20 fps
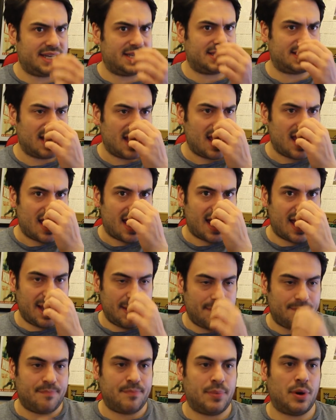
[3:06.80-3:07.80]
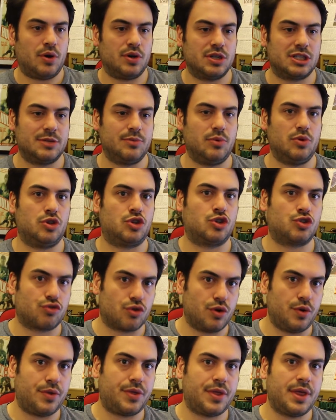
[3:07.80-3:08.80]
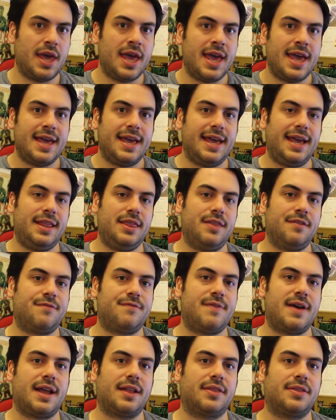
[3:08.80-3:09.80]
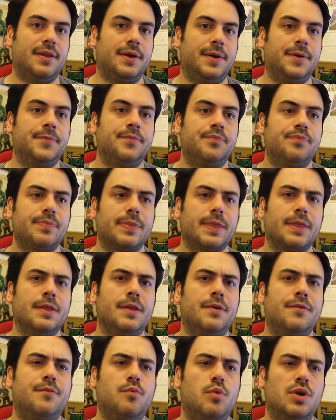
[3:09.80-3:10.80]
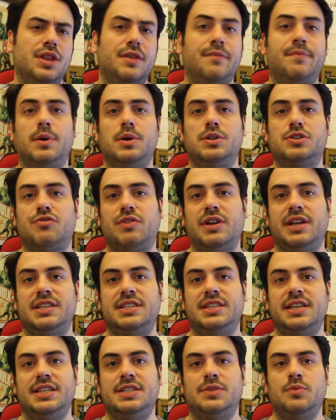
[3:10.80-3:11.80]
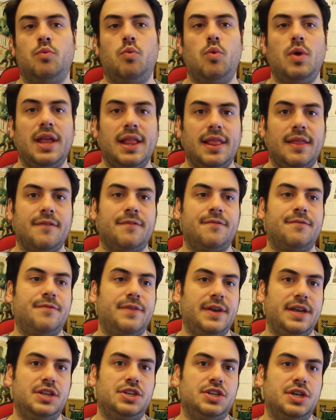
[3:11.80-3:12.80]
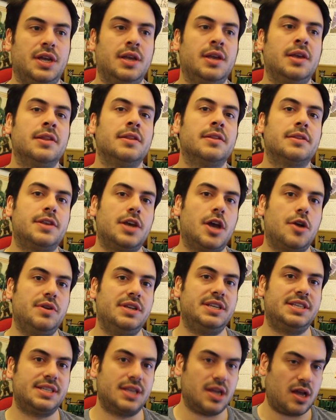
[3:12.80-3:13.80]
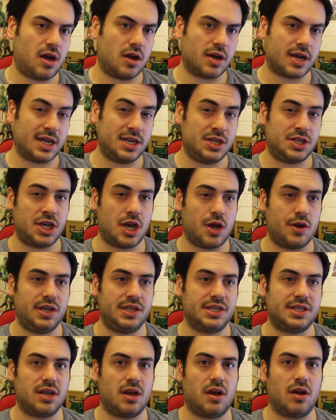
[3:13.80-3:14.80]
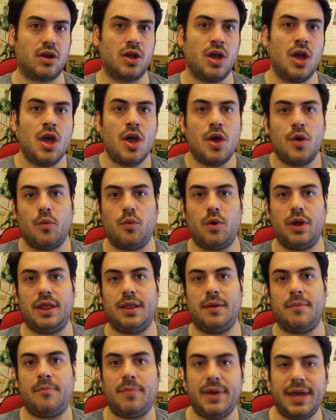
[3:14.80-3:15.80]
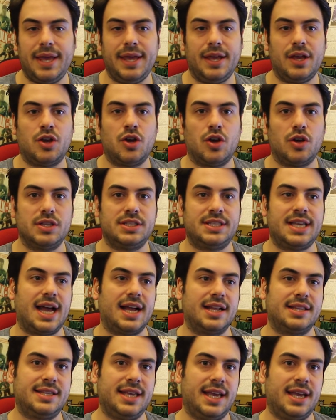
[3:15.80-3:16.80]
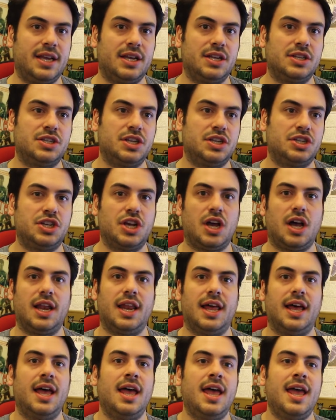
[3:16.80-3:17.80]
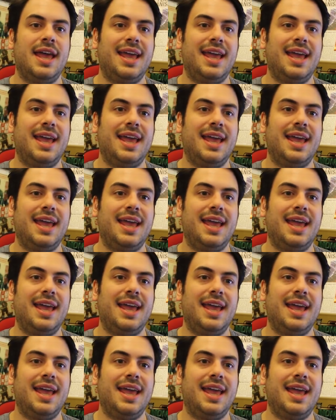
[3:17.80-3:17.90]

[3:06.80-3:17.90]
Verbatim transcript: is a possible truth in the fact that the, one of the post-credit scenes will feature Tony Stark, and Tony Stark will be contacting T'Challa